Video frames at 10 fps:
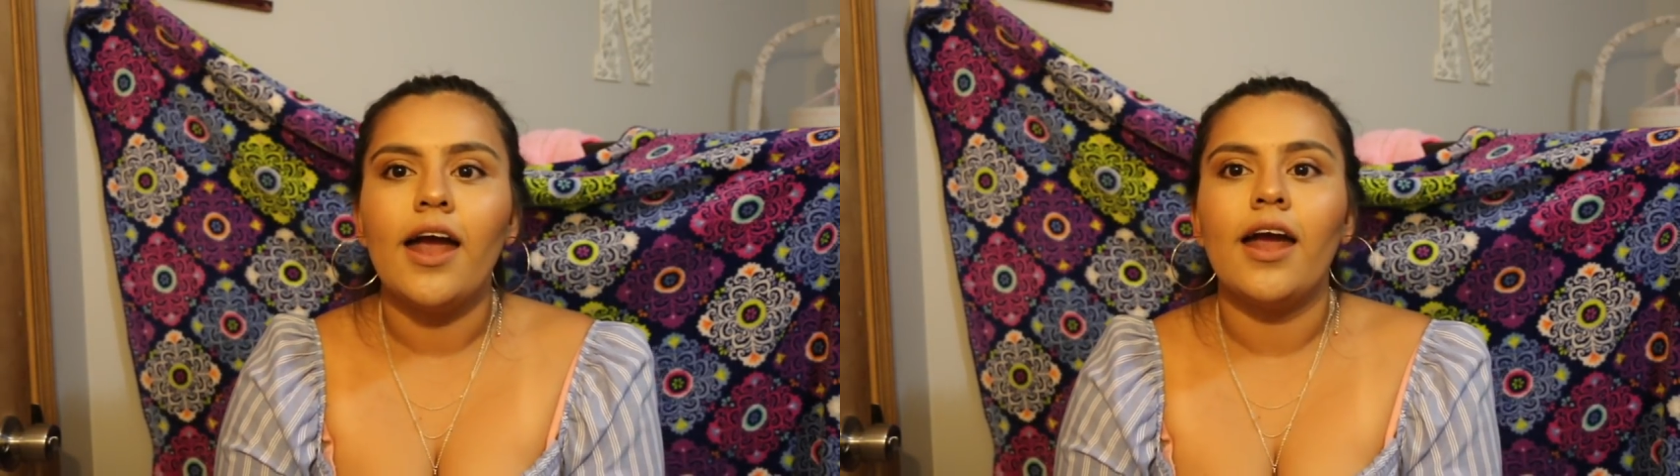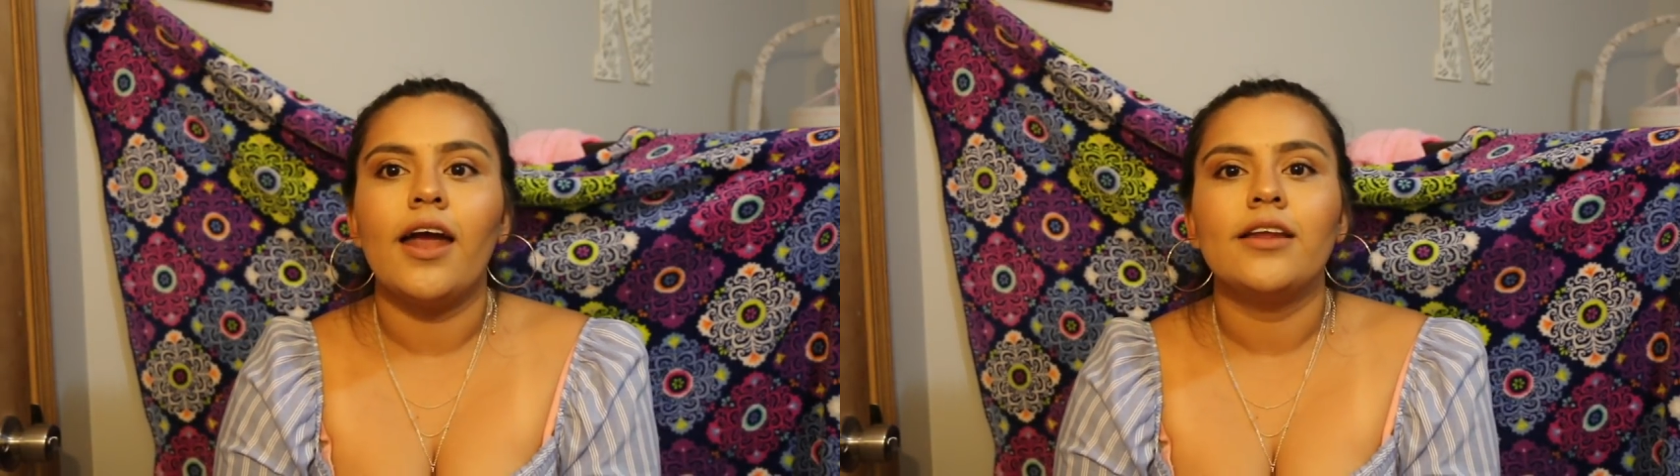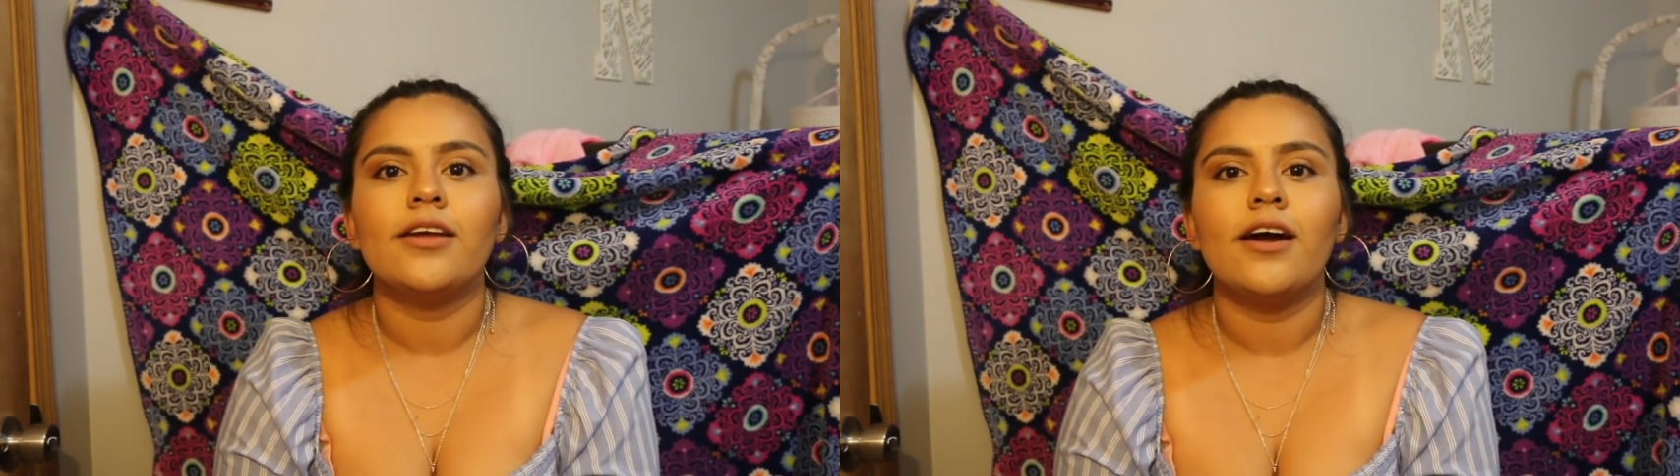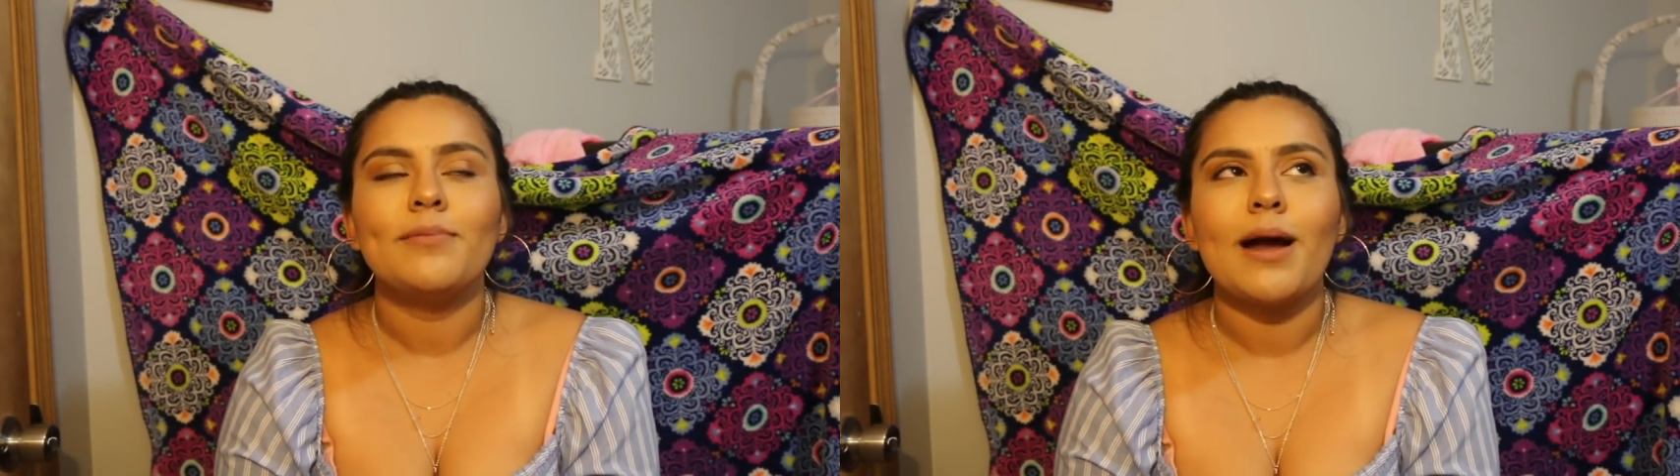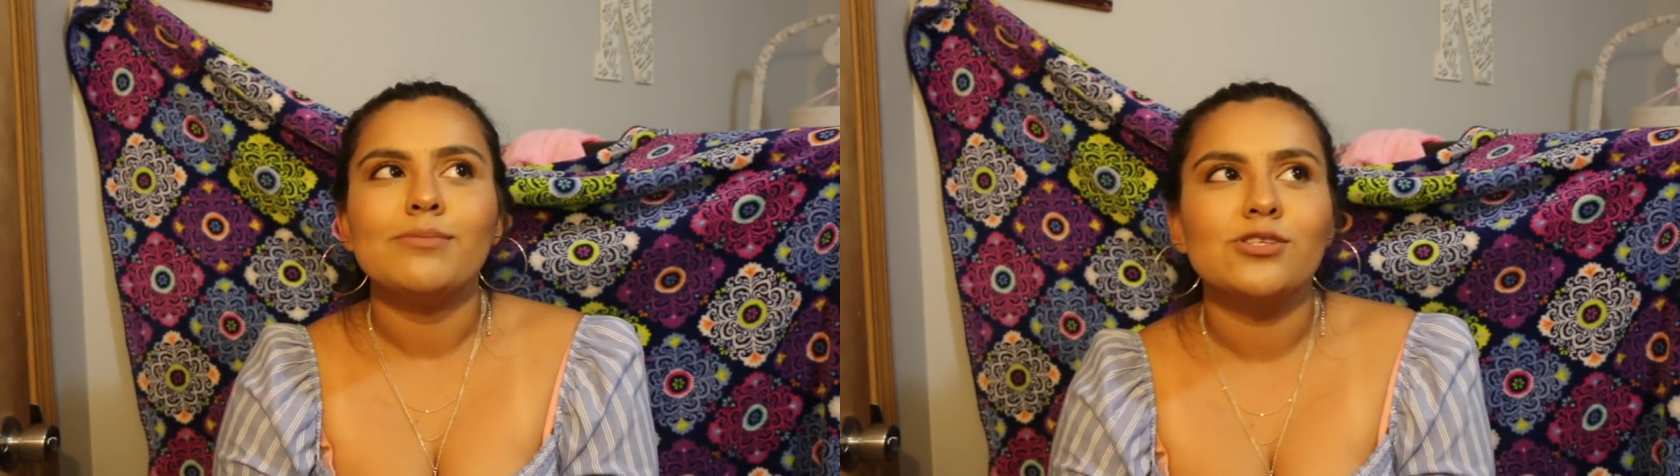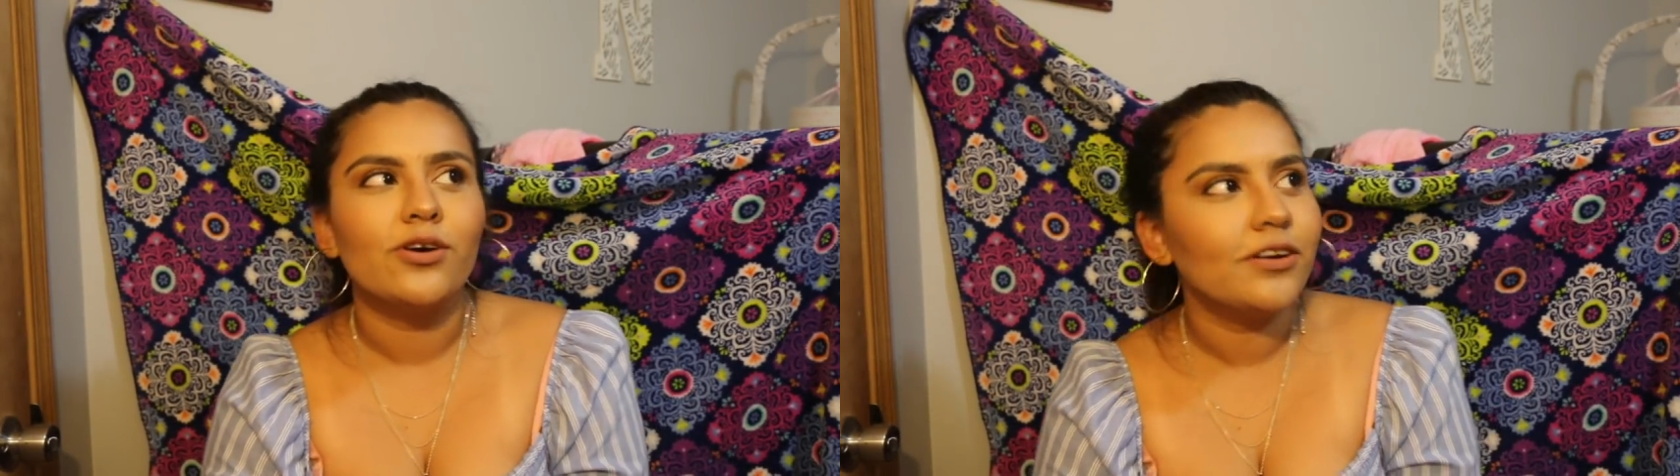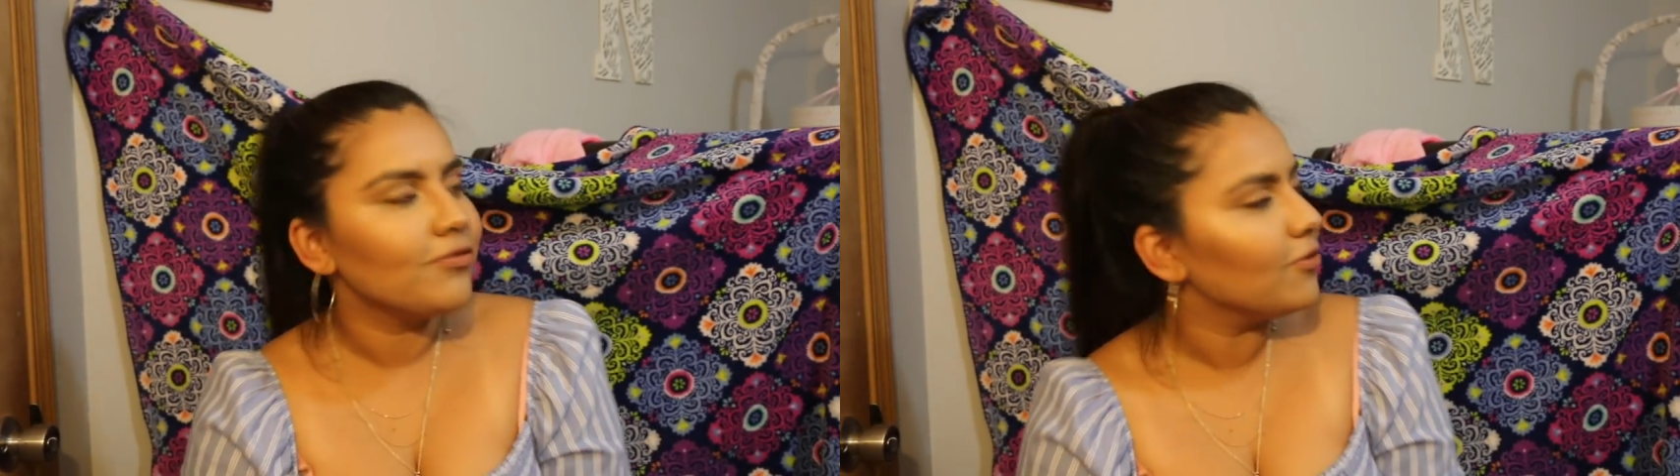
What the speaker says: And I'm sorry